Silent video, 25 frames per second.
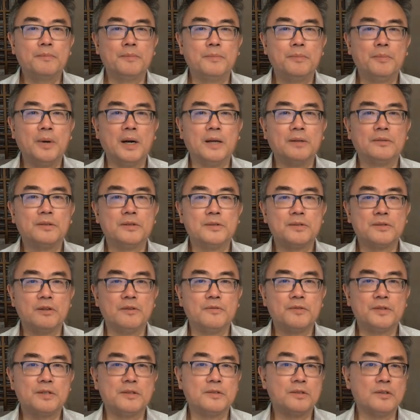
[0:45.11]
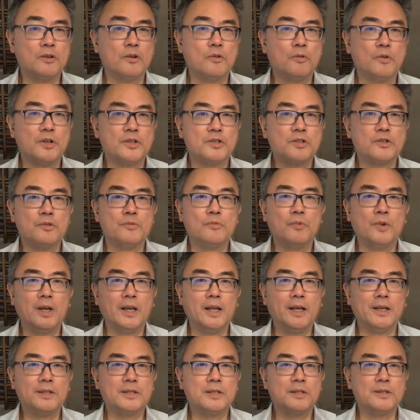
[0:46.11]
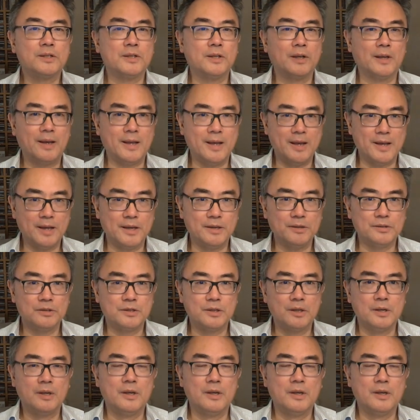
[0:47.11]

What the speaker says: but the services in question relate to land.